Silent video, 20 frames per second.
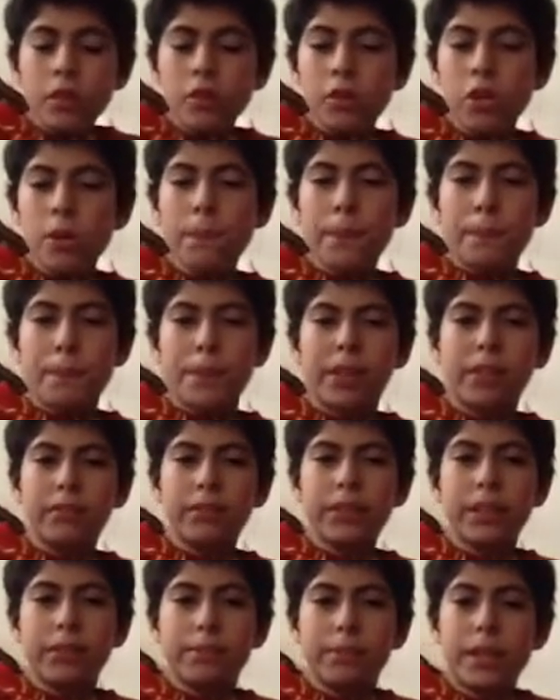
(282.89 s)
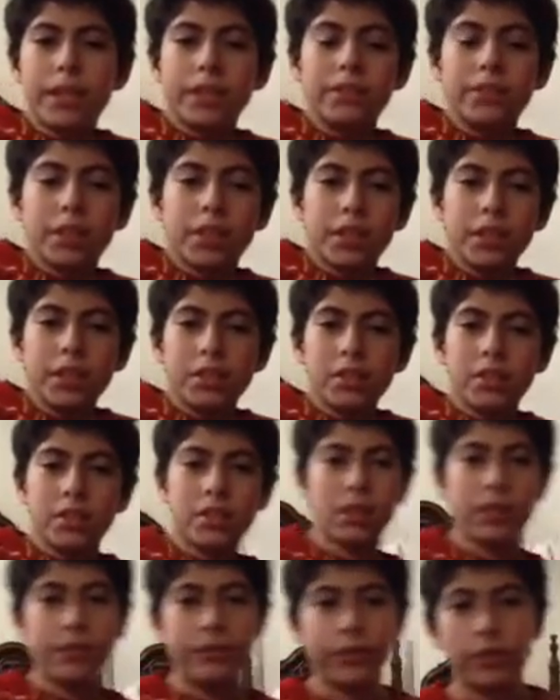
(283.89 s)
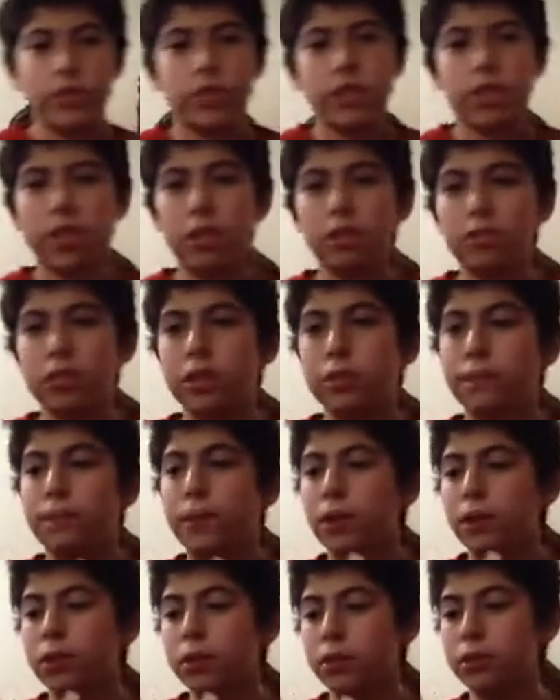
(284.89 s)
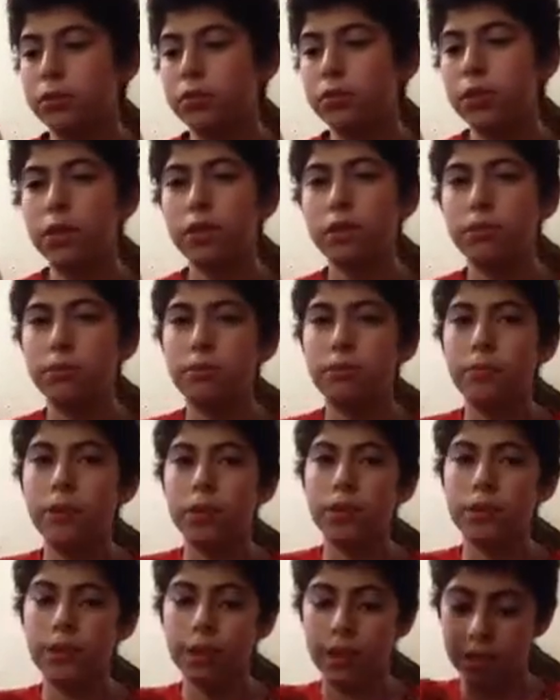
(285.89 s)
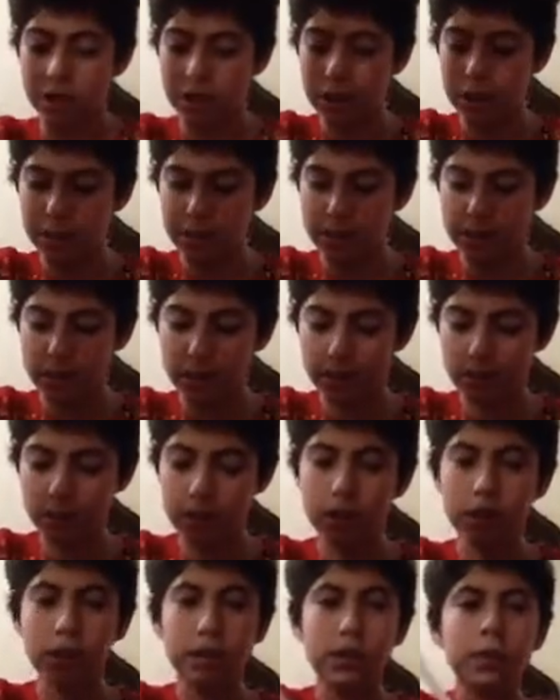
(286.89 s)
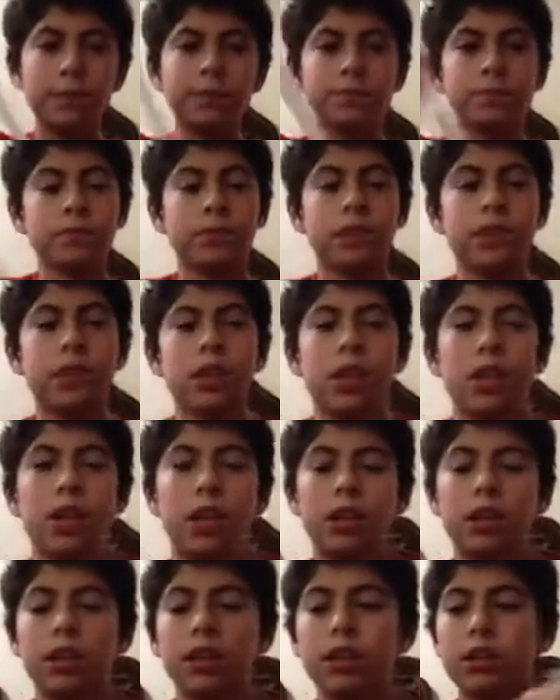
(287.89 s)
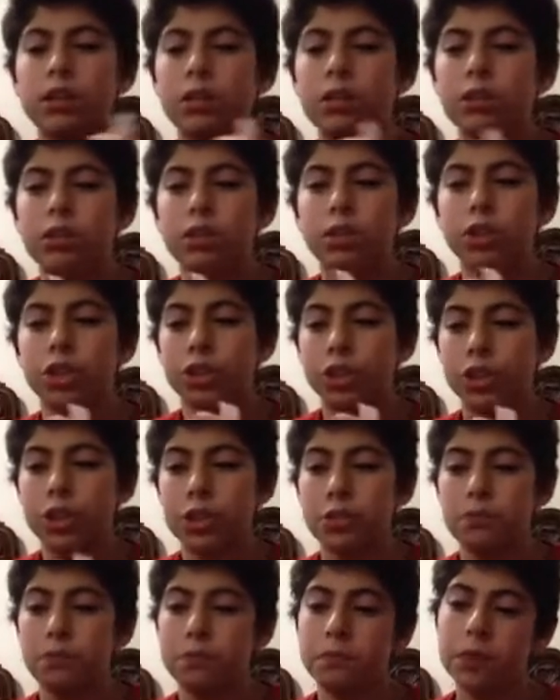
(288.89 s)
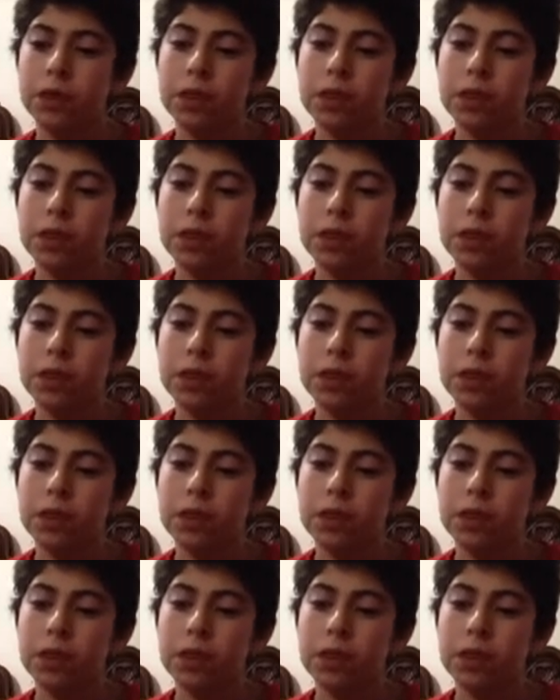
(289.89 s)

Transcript: Yep, apparently the man dies that was talking to Linda Park earlier in the episode. Yeah, a shame.